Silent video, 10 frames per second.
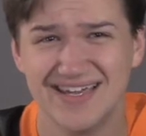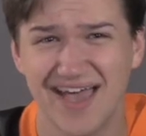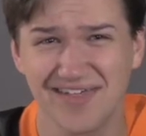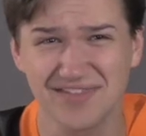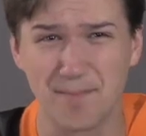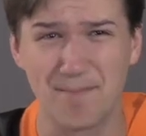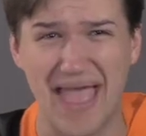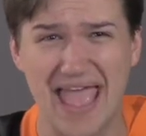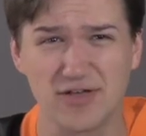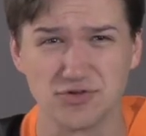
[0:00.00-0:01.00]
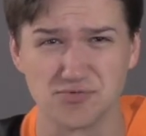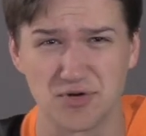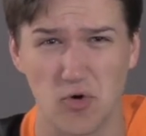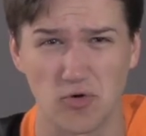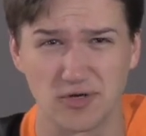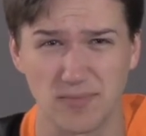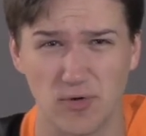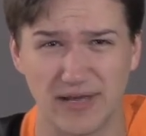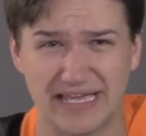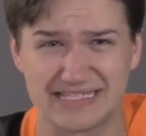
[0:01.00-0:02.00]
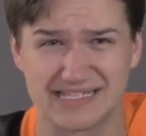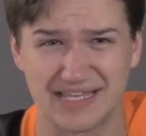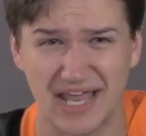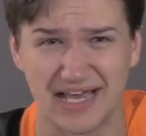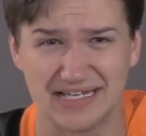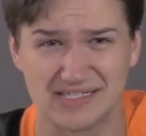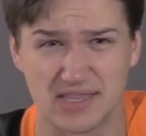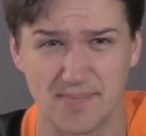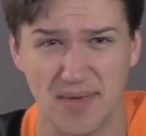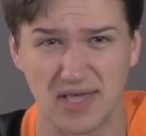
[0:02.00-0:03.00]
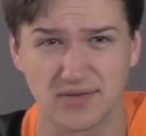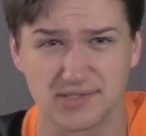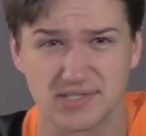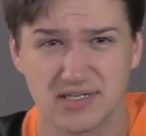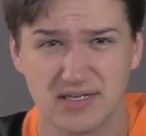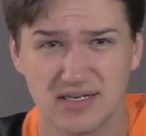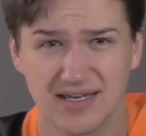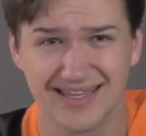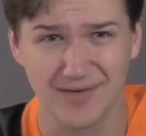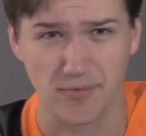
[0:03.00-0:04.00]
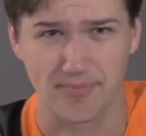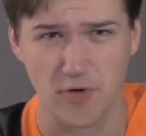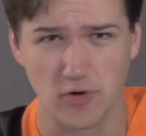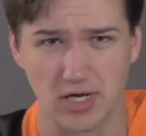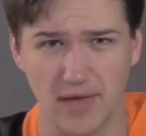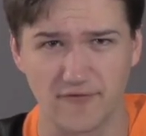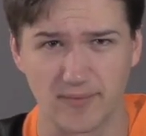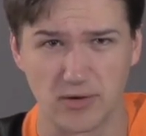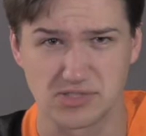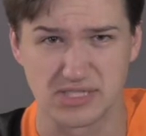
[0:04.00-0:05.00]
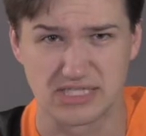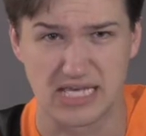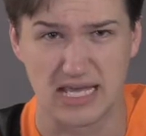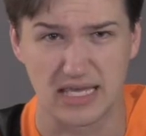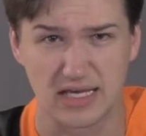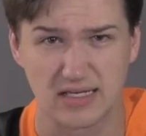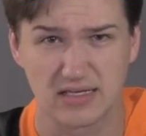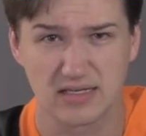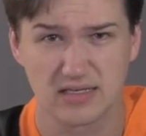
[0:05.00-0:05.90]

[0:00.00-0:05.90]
I think the Bangles recorded more hits in the 90s than the Bengals, and they were broken up for most of the decade.